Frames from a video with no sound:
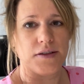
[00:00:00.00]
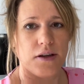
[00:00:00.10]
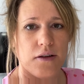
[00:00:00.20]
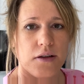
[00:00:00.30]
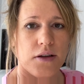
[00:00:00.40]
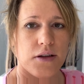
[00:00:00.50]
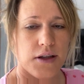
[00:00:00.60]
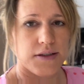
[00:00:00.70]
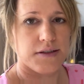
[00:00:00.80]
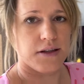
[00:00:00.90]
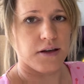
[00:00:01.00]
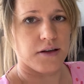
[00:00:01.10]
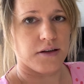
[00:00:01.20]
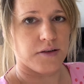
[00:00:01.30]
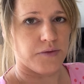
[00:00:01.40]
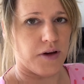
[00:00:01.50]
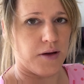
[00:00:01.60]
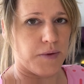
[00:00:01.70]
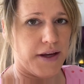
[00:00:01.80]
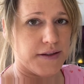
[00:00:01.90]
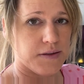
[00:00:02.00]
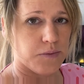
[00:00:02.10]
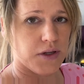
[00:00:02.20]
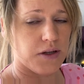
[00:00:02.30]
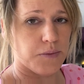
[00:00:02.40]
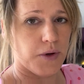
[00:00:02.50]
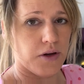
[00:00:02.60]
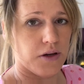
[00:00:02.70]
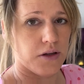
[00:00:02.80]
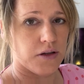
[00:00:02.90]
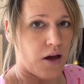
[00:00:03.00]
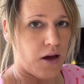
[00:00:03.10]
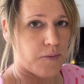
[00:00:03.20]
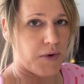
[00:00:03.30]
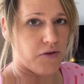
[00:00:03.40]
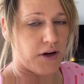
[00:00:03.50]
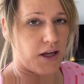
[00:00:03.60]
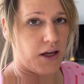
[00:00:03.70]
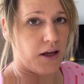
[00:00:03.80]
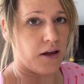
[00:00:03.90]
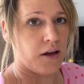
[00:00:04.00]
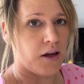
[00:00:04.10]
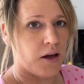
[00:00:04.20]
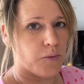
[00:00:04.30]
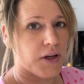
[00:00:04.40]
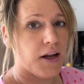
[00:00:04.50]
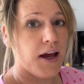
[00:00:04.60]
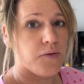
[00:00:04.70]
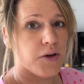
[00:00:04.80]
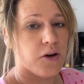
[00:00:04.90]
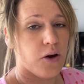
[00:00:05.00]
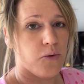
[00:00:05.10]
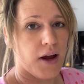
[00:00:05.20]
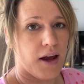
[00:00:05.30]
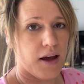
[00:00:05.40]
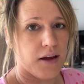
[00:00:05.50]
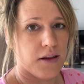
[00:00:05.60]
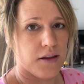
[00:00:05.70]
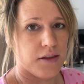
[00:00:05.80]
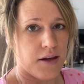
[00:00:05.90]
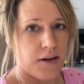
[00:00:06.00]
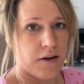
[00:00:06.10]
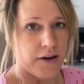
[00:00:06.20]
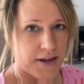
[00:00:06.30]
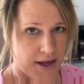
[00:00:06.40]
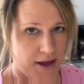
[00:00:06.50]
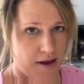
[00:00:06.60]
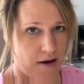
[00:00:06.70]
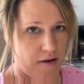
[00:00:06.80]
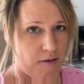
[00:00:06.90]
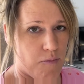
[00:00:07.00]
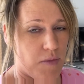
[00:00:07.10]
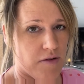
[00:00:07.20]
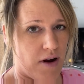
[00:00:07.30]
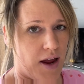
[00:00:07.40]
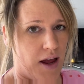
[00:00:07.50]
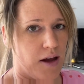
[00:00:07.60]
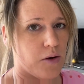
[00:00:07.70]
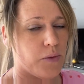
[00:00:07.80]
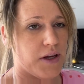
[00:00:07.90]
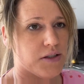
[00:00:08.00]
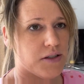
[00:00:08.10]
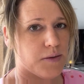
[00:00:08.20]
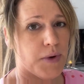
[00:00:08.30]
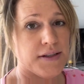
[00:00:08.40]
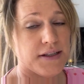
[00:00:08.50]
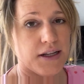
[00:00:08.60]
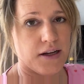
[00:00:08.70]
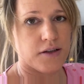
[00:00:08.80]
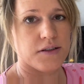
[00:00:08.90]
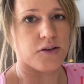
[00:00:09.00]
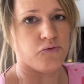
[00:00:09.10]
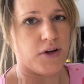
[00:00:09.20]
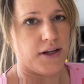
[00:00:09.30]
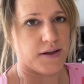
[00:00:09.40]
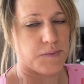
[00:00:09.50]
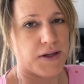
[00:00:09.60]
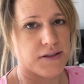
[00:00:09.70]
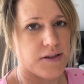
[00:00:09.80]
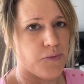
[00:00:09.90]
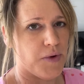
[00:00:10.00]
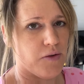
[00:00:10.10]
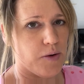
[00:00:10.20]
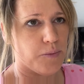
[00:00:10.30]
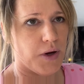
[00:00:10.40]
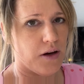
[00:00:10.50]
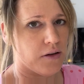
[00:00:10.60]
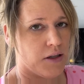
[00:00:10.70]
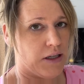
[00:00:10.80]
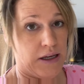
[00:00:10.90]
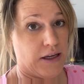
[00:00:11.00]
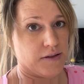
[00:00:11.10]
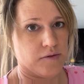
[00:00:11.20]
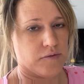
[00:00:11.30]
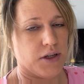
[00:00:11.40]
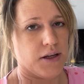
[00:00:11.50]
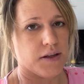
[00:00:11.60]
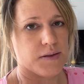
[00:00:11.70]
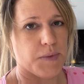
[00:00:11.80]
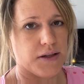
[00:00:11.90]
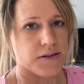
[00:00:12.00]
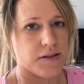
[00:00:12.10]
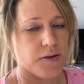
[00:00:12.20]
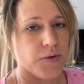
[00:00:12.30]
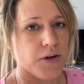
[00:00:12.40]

So that's the fireplace and we're going to put a mirror here. We're going to have a go at the Ikea mirror hack, which basically looks like a really expensive mirror, but it isn't really expensive.